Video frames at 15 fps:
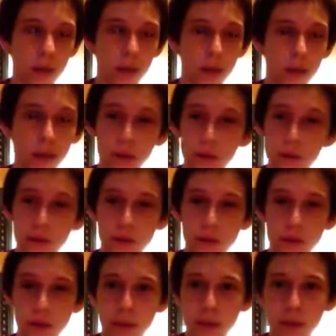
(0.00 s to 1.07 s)
It also
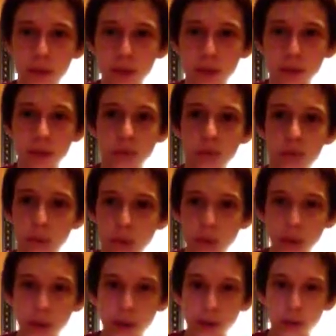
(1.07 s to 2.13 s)
comes with the 4
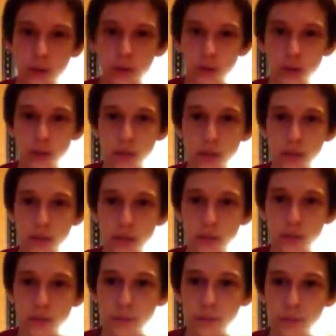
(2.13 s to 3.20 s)
character
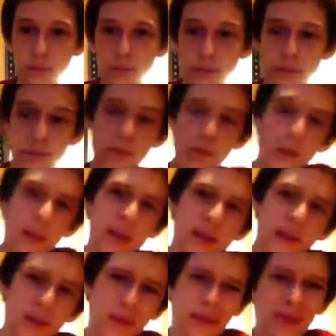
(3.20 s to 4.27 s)
sheets.
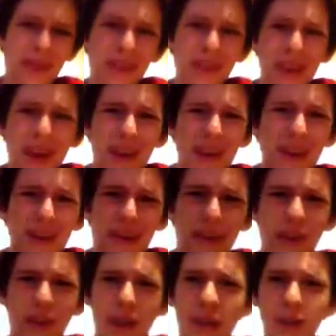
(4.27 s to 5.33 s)
Comes with a little
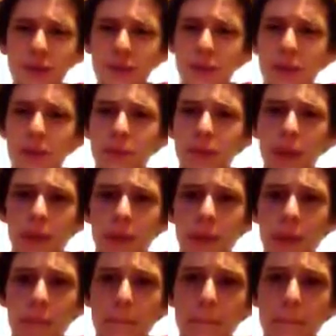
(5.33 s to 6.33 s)
advertisement paper.